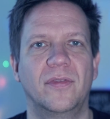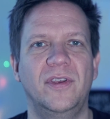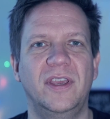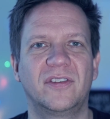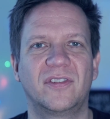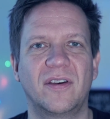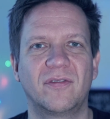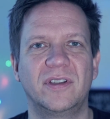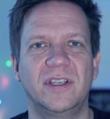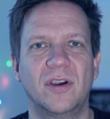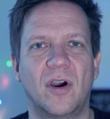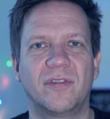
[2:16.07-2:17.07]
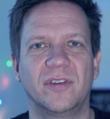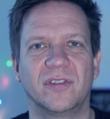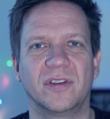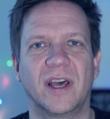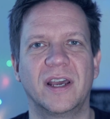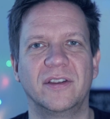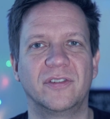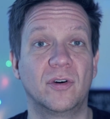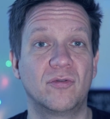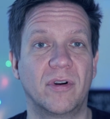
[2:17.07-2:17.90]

The X70 offers an ISO